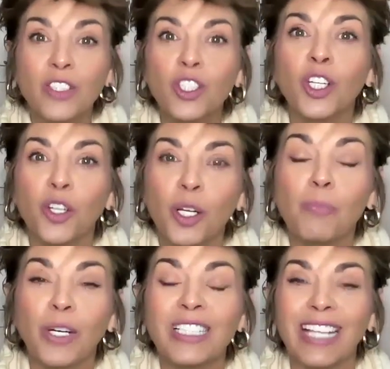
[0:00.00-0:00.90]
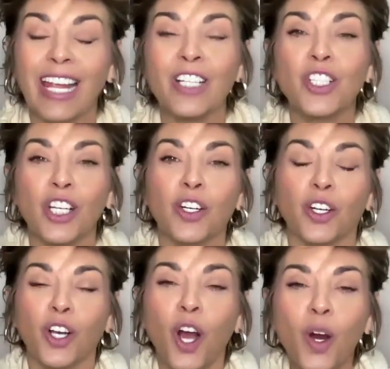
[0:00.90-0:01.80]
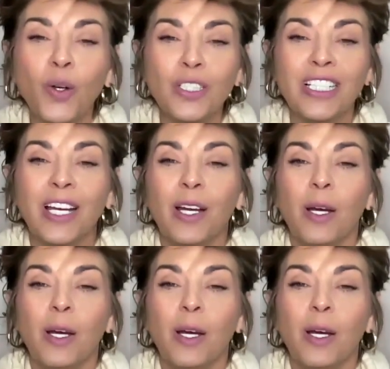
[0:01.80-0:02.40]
security brings Angie her coat,